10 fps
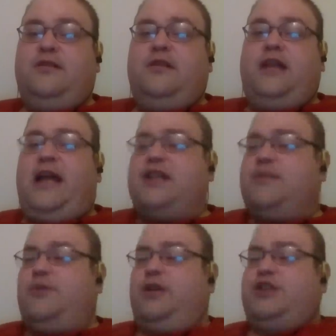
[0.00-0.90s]
They had
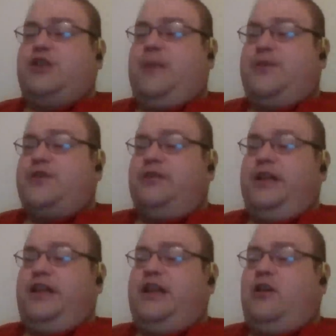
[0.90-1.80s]
some early troubles early
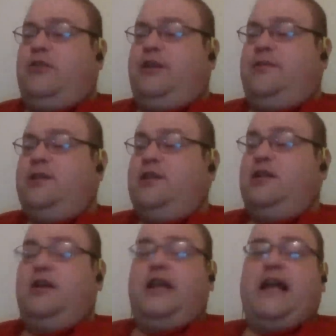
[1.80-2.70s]
in the going.
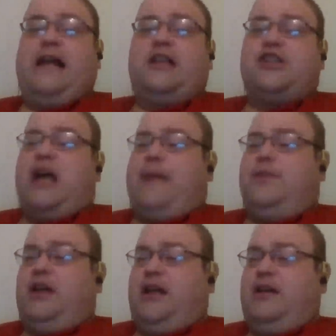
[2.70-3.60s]
They got the job
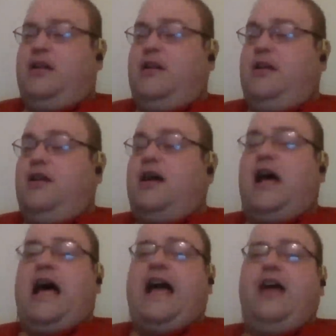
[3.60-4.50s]
done.
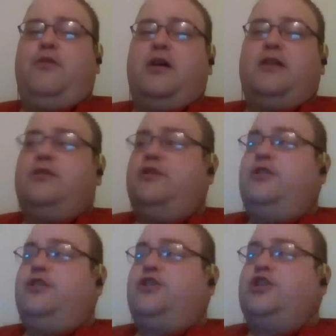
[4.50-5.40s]
Iowa
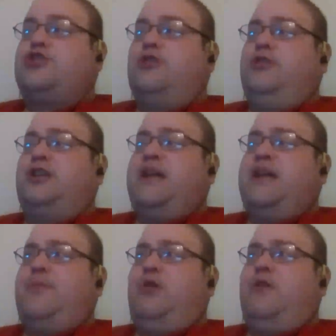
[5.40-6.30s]
controlled the
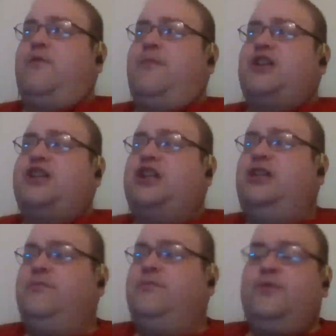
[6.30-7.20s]
tempo over
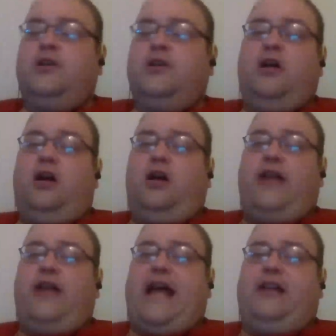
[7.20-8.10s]
Michigan all
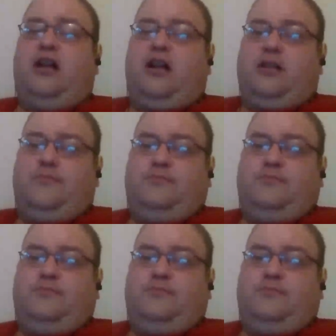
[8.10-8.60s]
night long.